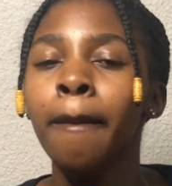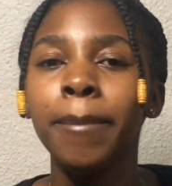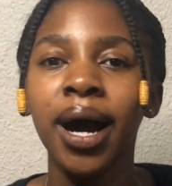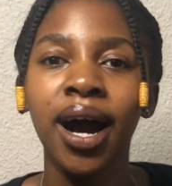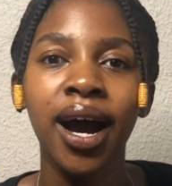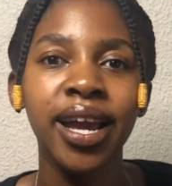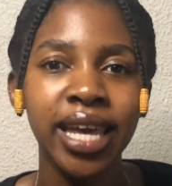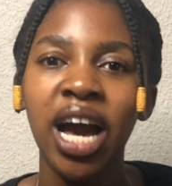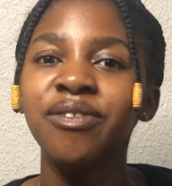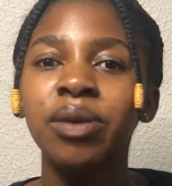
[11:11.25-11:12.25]
But
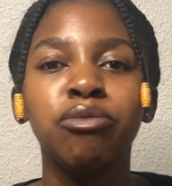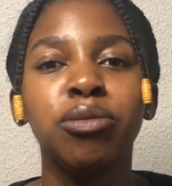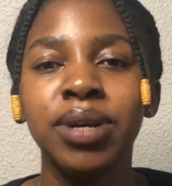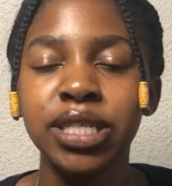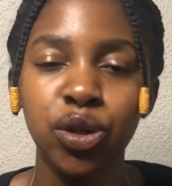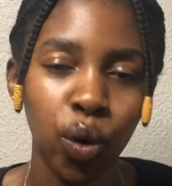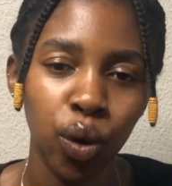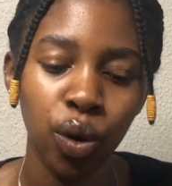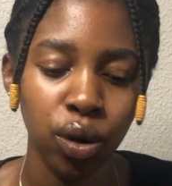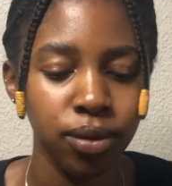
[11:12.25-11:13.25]
yeah, I've implemented
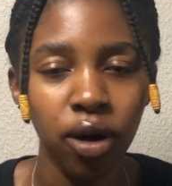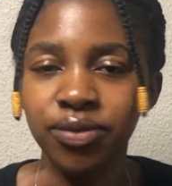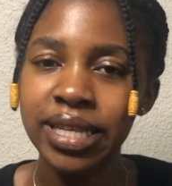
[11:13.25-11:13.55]
all of